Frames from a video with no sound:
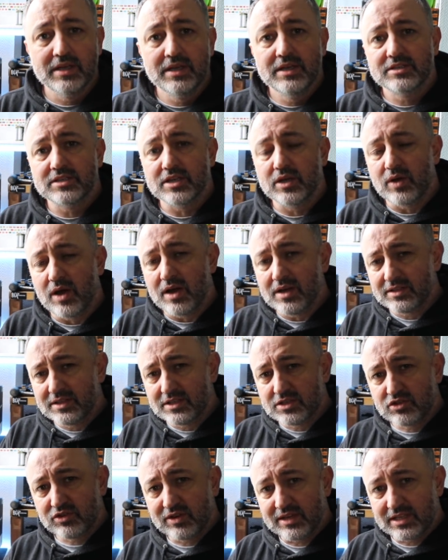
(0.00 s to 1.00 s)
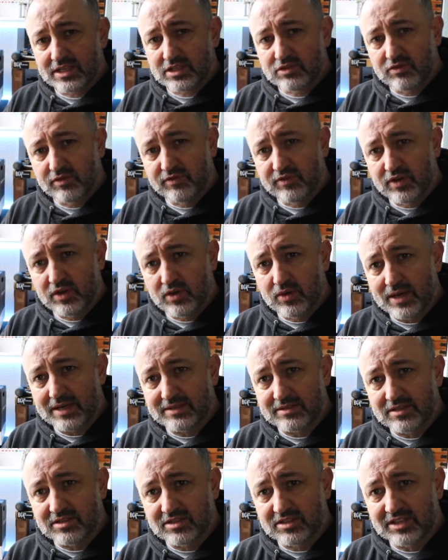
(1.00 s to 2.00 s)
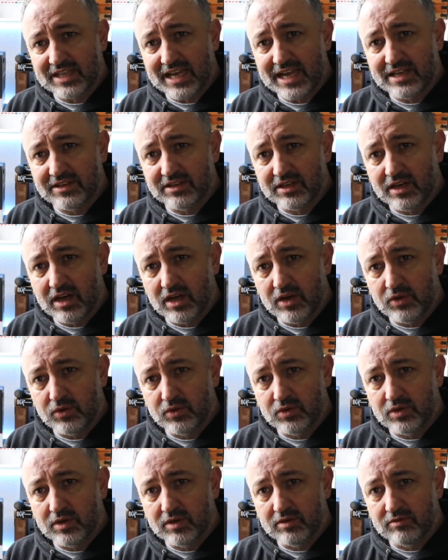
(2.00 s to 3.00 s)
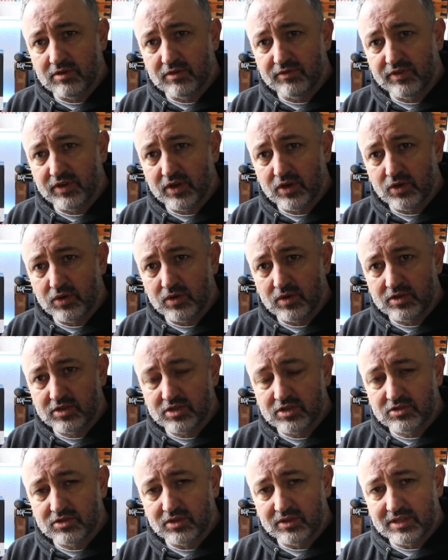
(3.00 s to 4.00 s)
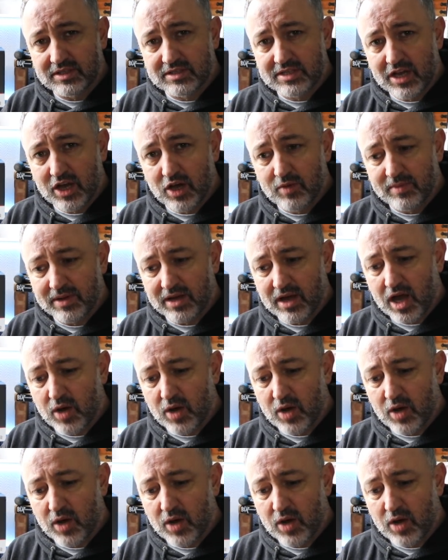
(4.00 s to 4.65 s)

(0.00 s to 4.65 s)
So I'm going to treat this review as a standalone review just on this helmet.